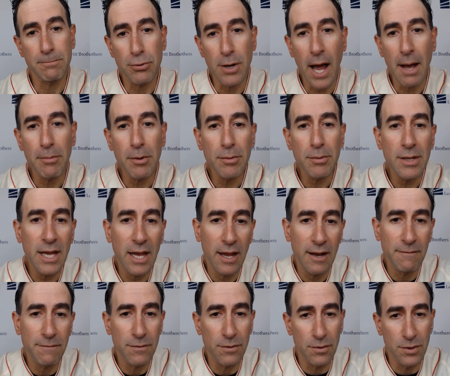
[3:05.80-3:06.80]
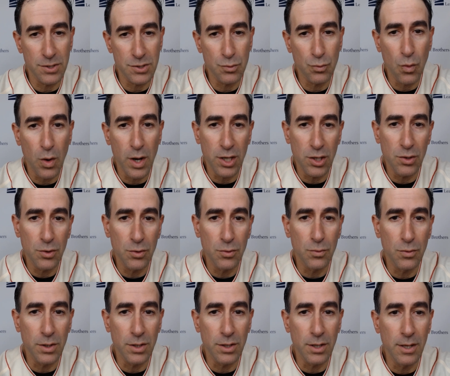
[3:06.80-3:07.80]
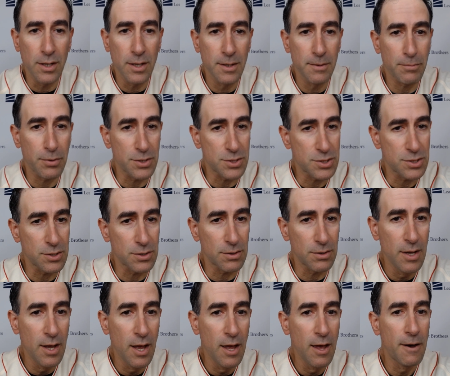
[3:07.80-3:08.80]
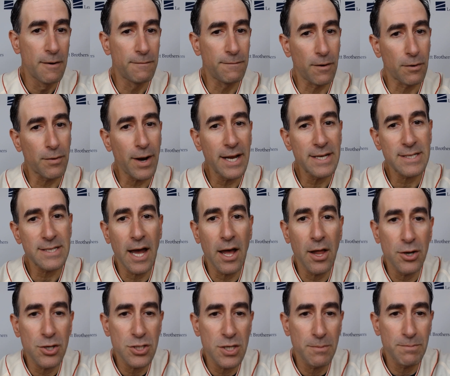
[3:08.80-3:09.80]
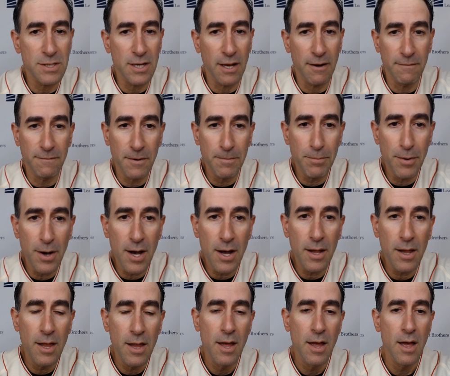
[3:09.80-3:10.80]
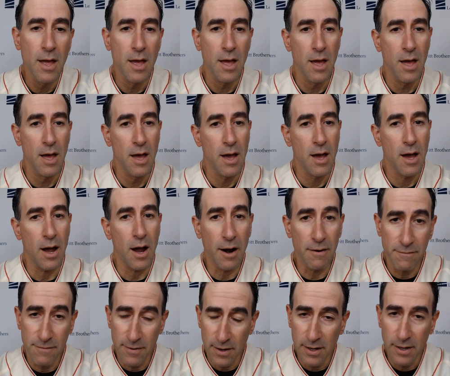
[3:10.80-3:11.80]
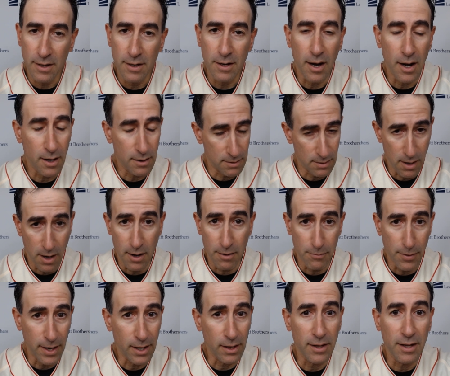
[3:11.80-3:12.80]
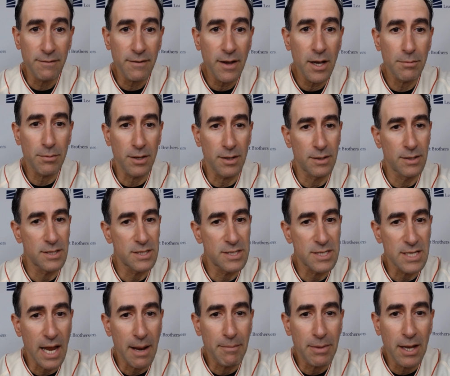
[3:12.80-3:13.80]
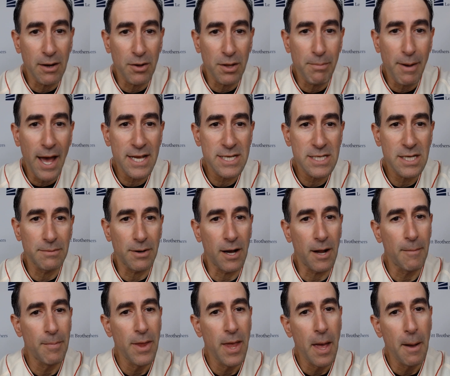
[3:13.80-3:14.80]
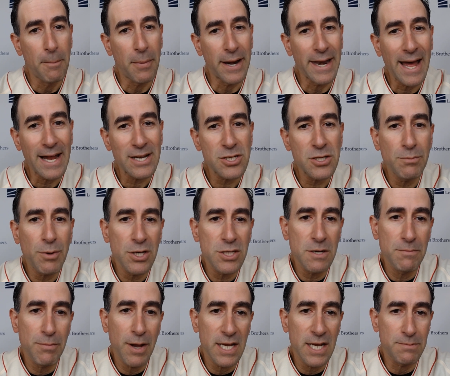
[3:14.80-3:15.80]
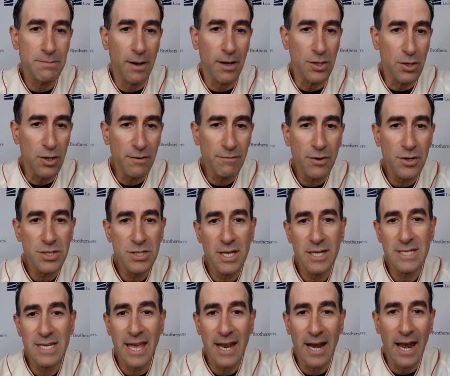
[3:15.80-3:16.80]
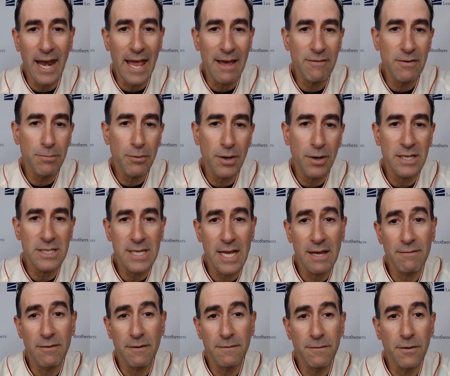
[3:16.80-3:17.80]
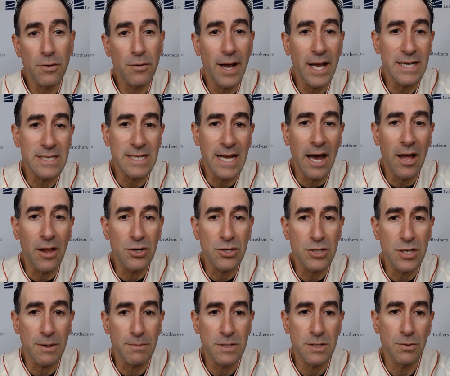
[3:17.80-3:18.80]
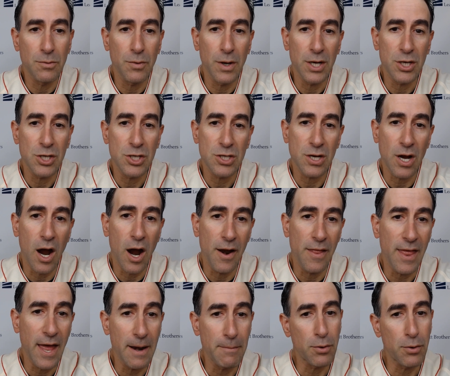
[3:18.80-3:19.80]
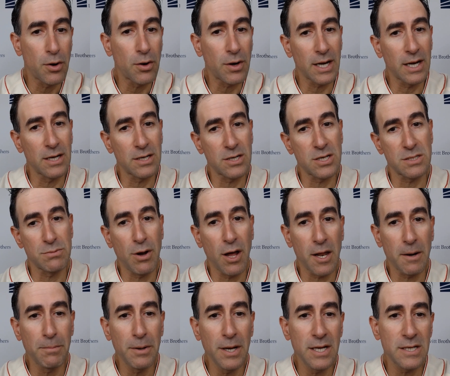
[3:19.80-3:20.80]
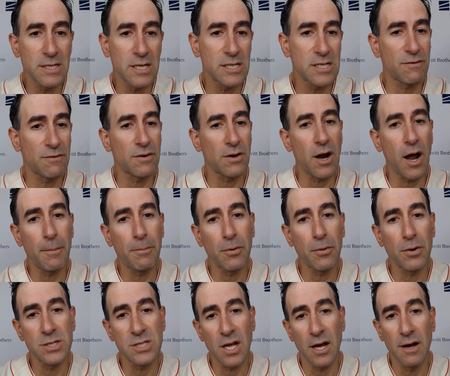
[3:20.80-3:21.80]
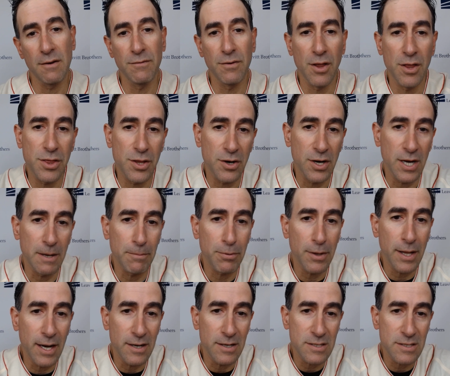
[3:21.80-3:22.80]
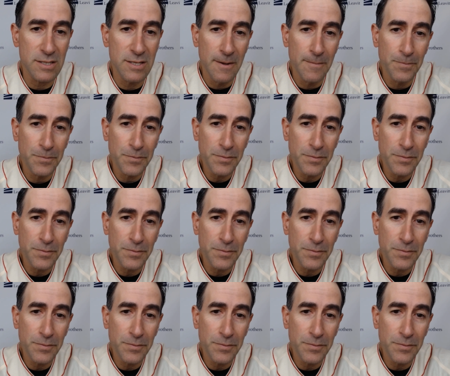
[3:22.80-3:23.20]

probably influence what you would pursue. Full ride scholarships in football are readily available. Same thing with basketball, but not so much in baseball. Universities get 11.7 full ride scholarships, which are then broken into smaller pieces for upwards of 30 players.